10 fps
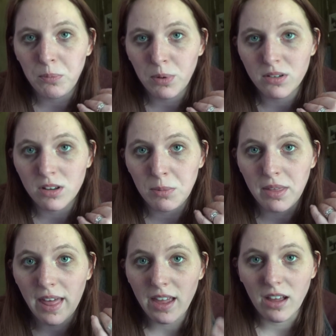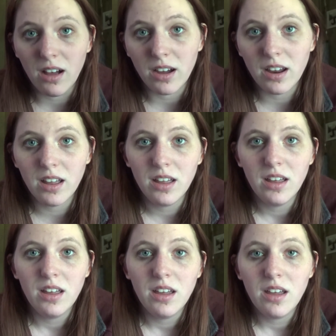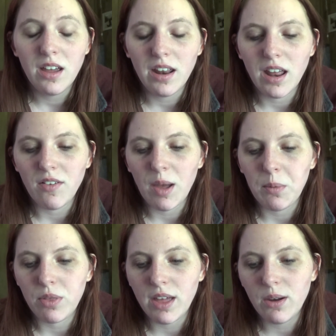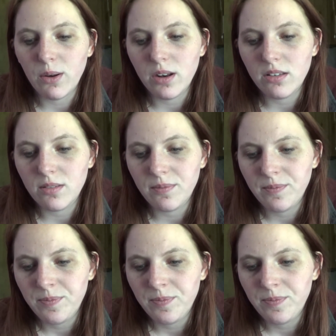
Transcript: person to be that young and have hypothyroidism.